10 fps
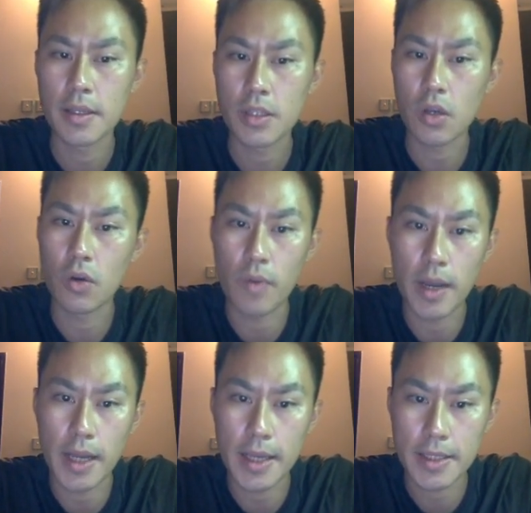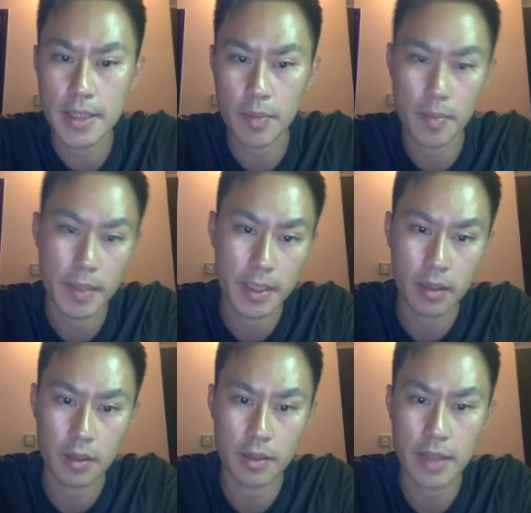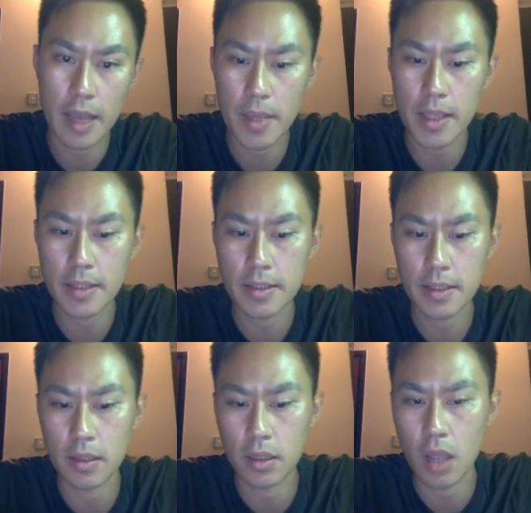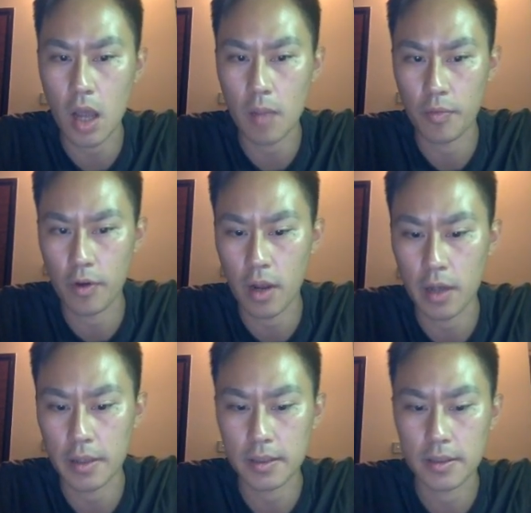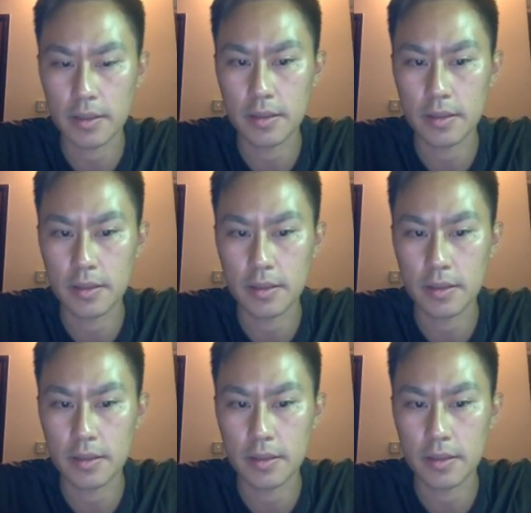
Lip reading: So when I say perpendicular, that means the dot product